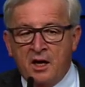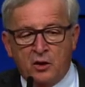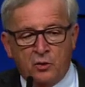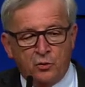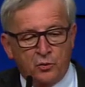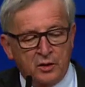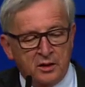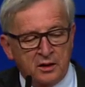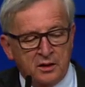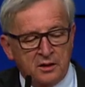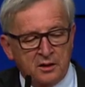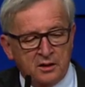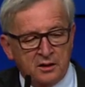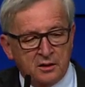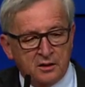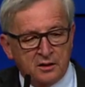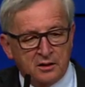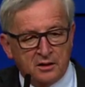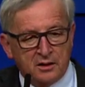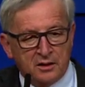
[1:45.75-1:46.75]

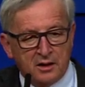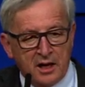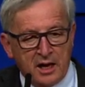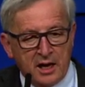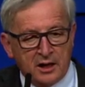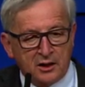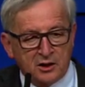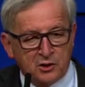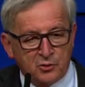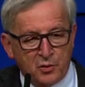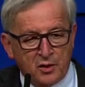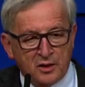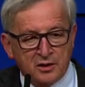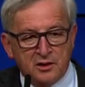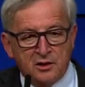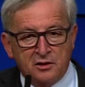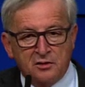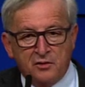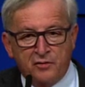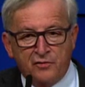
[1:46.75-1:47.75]
We are
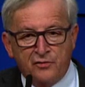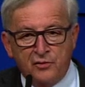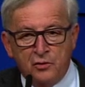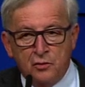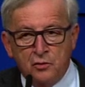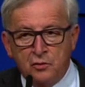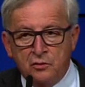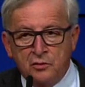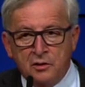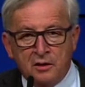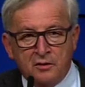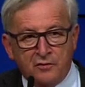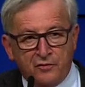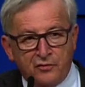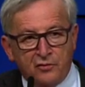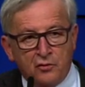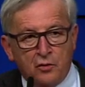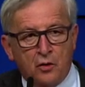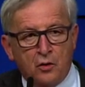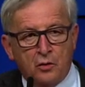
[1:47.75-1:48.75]
expressing the view that,
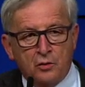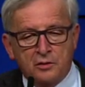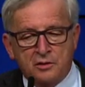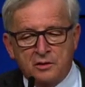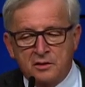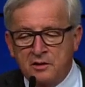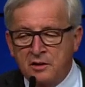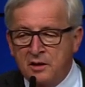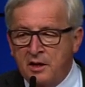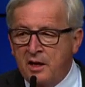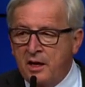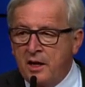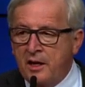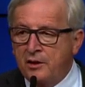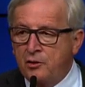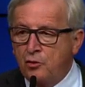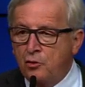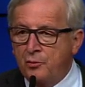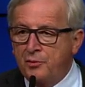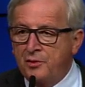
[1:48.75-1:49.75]
of course,
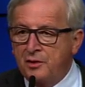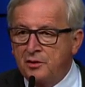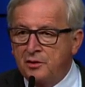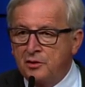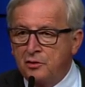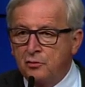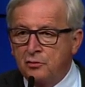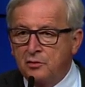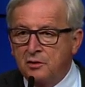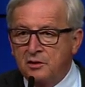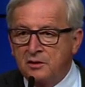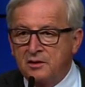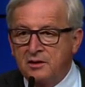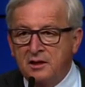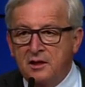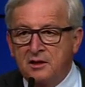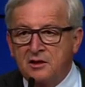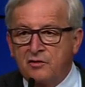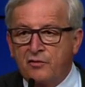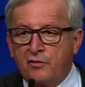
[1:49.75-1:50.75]
the European Union
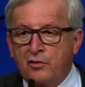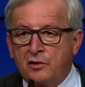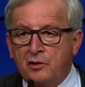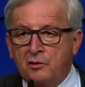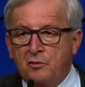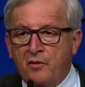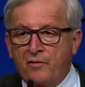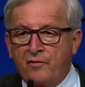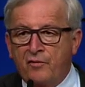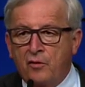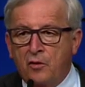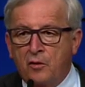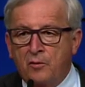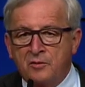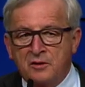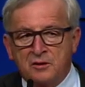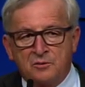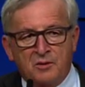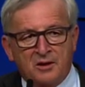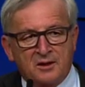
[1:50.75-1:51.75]
needs further
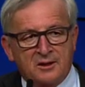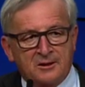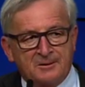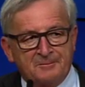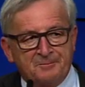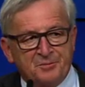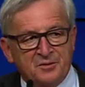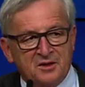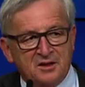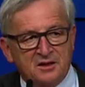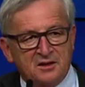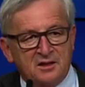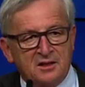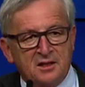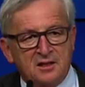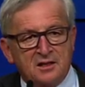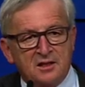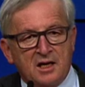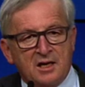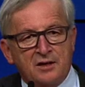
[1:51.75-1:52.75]
reforms, but
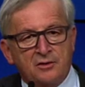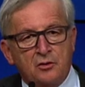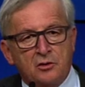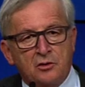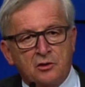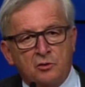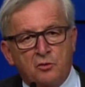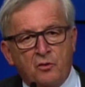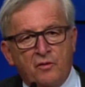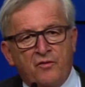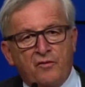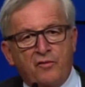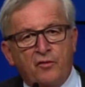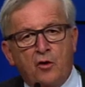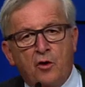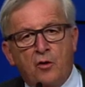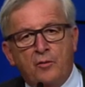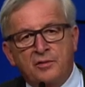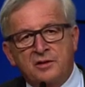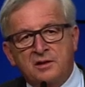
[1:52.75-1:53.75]
these are not
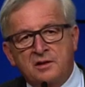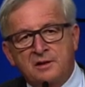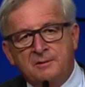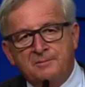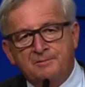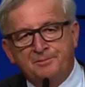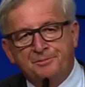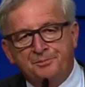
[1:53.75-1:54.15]
reforms